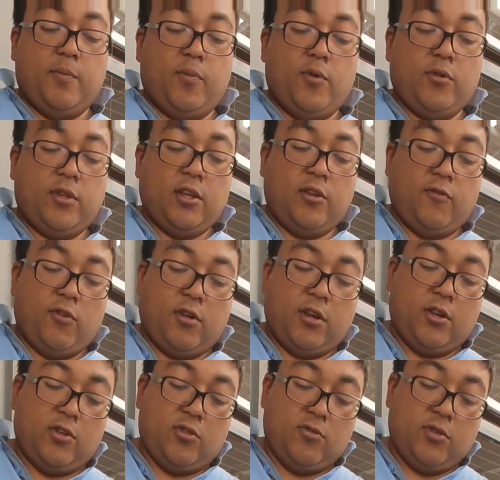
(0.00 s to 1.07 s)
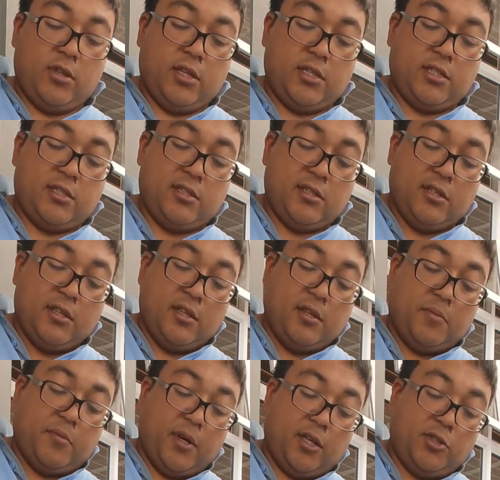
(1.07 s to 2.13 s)
important if you're going to do this,
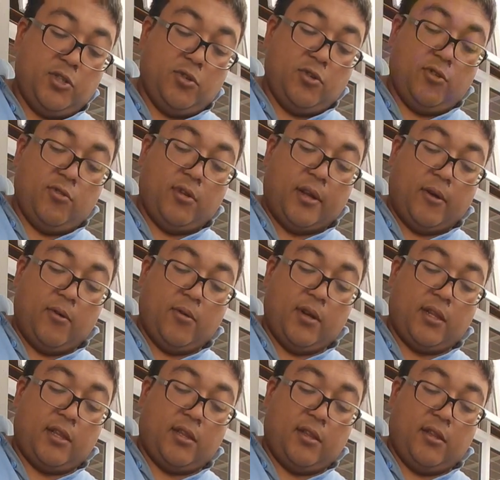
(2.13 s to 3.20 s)
make sure you know what